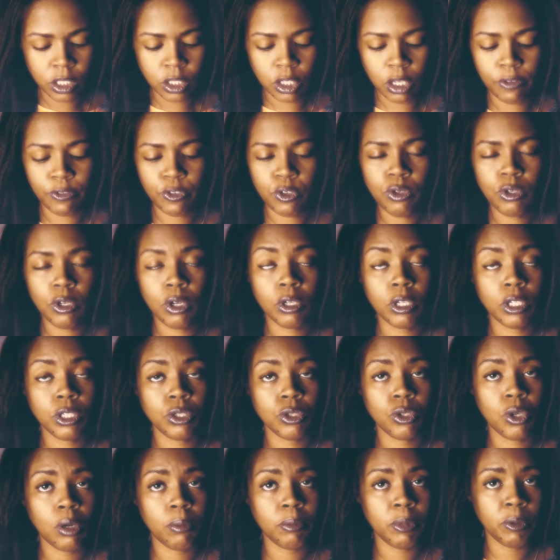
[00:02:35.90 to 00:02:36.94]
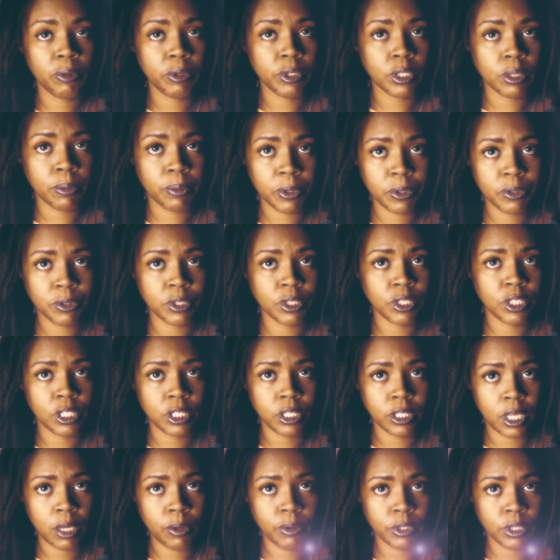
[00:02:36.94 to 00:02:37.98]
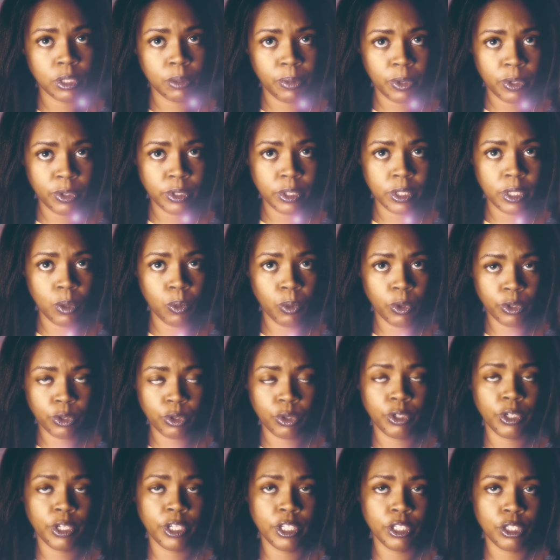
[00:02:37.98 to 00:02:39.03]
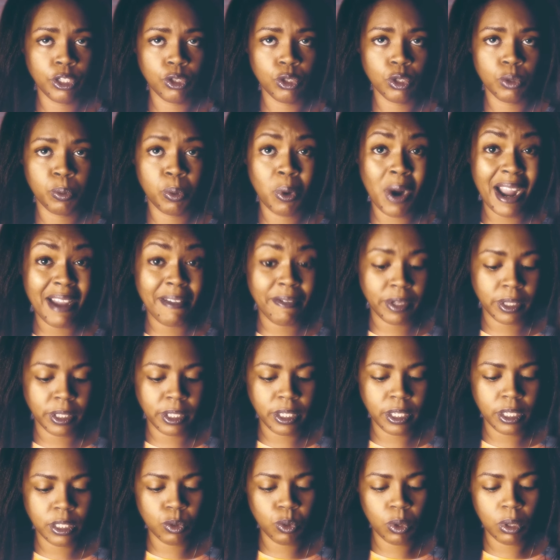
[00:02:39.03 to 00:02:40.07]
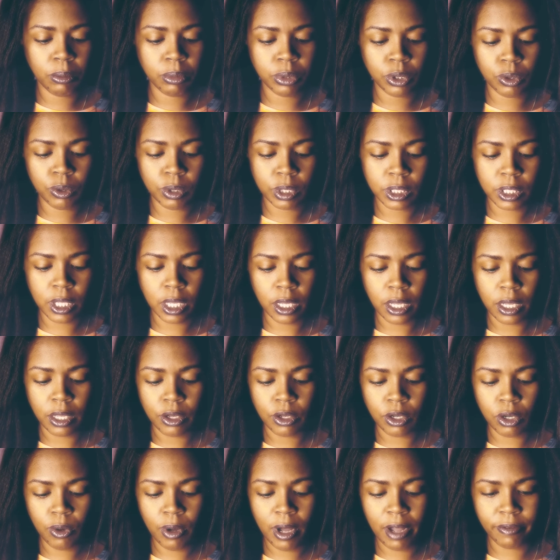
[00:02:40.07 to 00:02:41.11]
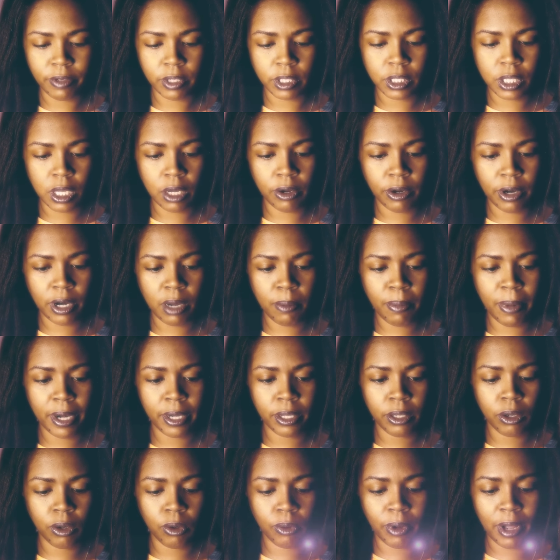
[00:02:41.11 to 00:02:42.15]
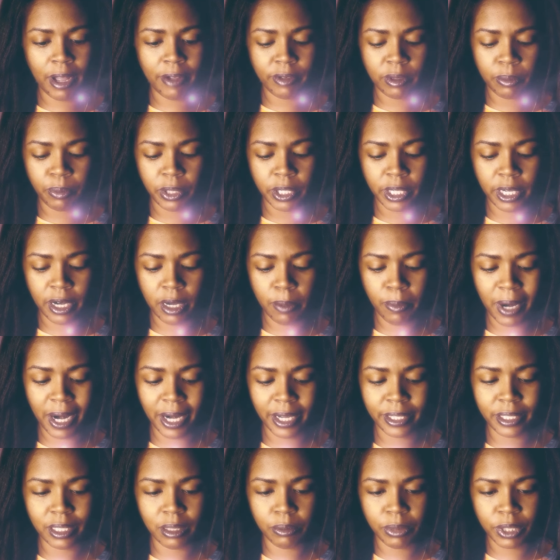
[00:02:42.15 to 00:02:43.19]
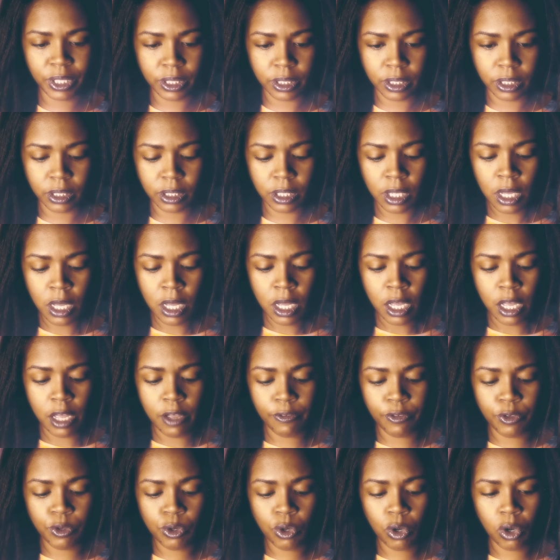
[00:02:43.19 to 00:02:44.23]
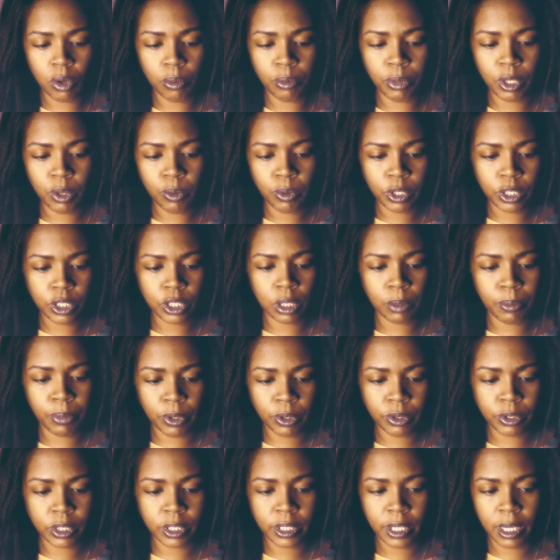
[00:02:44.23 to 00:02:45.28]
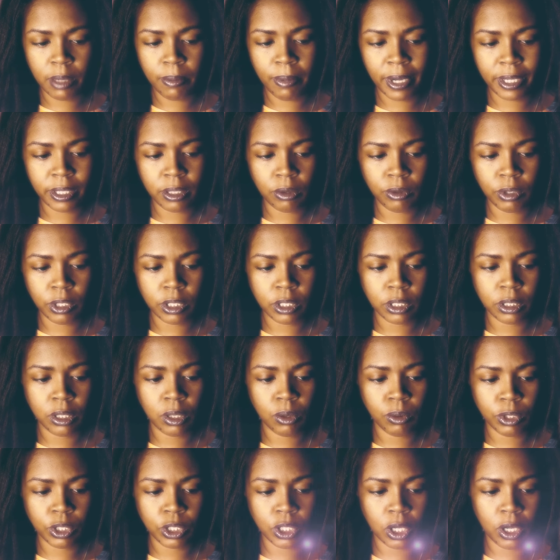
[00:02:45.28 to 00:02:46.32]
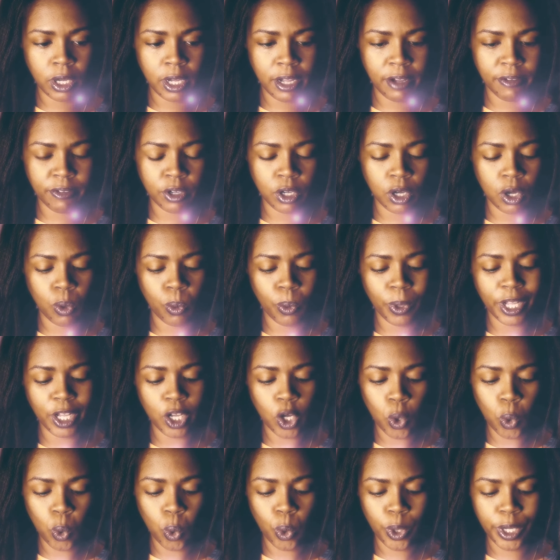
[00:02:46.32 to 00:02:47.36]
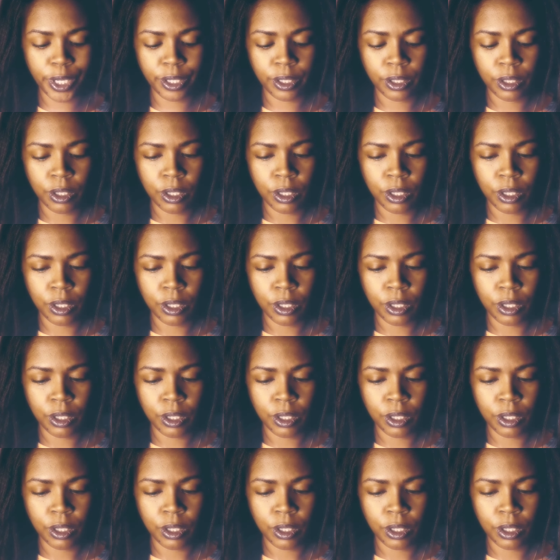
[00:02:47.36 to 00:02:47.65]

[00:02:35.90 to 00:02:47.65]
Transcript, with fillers: so if you know that you're going to be with your person, just stay with your person and work through your issues privately is what Blue is saying. You don't have to tell everybody. You don't have to put everybody in your business. If you're going to be with your person, everybody don't need to know what y'all have going on.